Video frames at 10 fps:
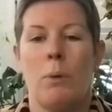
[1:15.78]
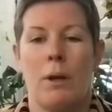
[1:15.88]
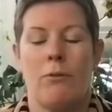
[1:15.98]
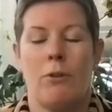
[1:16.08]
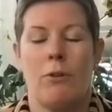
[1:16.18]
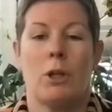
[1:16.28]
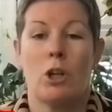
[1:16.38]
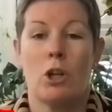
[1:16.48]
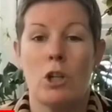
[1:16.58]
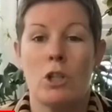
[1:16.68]
went from
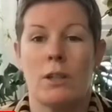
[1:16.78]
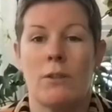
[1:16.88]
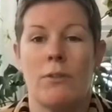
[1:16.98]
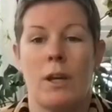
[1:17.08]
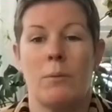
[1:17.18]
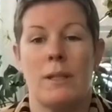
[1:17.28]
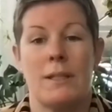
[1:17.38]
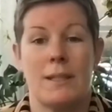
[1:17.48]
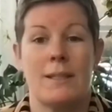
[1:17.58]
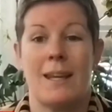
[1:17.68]
encouraging
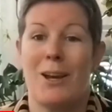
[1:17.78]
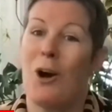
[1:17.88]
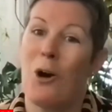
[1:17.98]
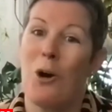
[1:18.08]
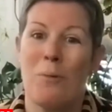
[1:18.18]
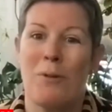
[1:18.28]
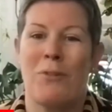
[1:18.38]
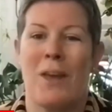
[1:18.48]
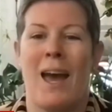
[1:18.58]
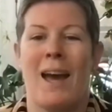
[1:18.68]
families to stay home
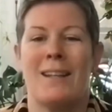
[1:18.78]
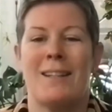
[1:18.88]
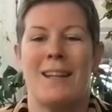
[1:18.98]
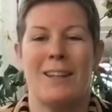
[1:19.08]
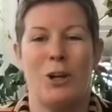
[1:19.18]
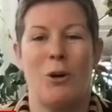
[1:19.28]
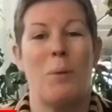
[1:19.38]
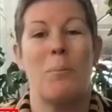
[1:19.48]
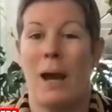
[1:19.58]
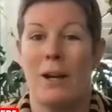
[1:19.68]
if they had, you know,
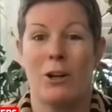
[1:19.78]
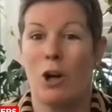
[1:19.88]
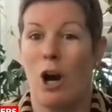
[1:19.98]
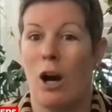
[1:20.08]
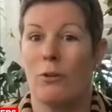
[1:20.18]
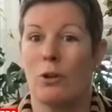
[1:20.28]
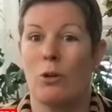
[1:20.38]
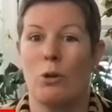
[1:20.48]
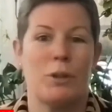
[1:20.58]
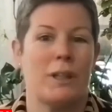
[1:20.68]
a minor cough or
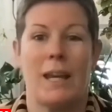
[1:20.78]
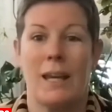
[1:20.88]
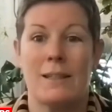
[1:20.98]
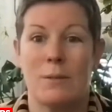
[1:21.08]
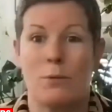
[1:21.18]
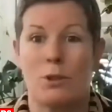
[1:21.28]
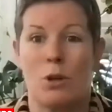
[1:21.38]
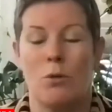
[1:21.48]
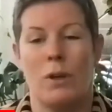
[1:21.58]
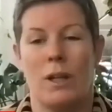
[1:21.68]
cold in case it was
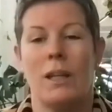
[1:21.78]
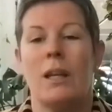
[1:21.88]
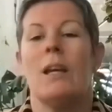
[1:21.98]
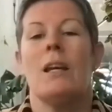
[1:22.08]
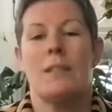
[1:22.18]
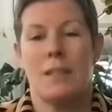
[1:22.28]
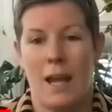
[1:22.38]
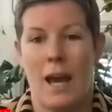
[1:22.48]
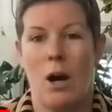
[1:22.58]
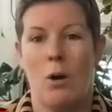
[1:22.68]
COVID to
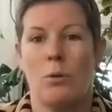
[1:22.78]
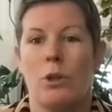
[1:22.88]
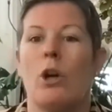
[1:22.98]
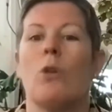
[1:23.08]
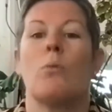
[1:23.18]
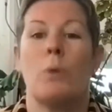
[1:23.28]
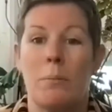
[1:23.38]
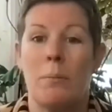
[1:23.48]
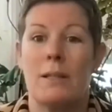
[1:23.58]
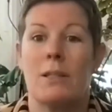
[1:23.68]
now, you know,
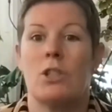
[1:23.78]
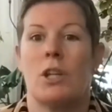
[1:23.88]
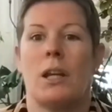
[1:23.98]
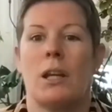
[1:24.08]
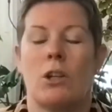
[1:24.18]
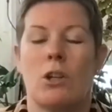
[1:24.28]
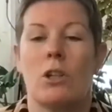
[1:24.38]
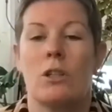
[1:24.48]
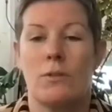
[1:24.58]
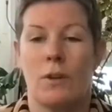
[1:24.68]
remessaging and
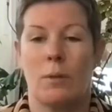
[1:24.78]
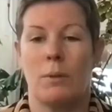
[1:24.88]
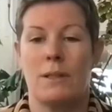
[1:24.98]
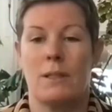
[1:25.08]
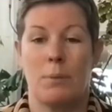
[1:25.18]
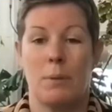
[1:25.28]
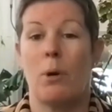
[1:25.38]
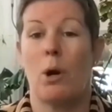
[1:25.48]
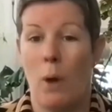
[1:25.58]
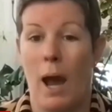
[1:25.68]
encourage families to be
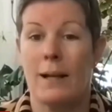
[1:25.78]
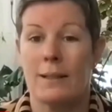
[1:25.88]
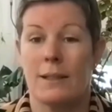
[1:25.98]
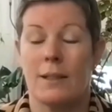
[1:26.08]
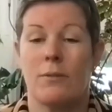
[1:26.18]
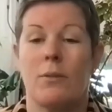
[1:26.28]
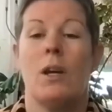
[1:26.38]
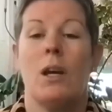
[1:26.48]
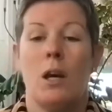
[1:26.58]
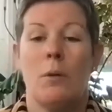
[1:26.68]
proactive
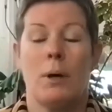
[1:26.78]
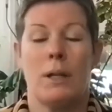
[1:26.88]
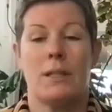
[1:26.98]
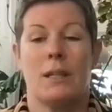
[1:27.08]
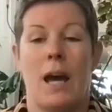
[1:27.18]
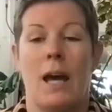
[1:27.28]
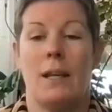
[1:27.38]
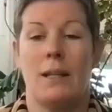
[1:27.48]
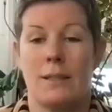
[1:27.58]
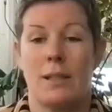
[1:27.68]
but to not
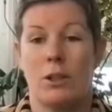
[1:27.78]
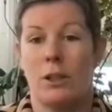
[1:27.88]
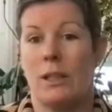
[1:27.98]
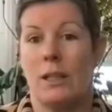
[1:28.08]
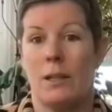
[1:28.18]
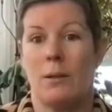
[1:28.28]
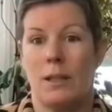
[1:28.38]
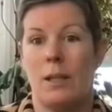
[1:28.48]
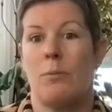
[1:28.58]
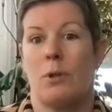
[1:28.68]
necessarily ki-
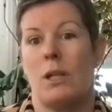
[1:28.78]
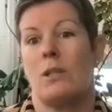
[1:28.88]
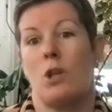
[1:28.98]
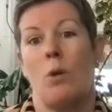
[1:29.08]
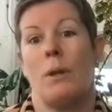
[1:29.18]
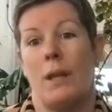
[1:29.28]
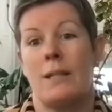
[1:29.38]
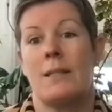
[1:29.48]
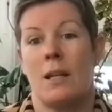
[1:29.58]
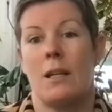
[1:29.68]
keep their kids home
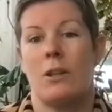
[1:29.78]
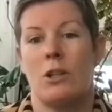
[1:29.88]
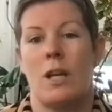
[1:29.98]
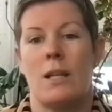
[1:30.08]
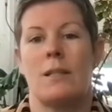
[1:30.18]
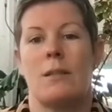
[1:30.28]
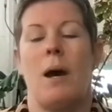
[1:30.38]
unless they, they're testing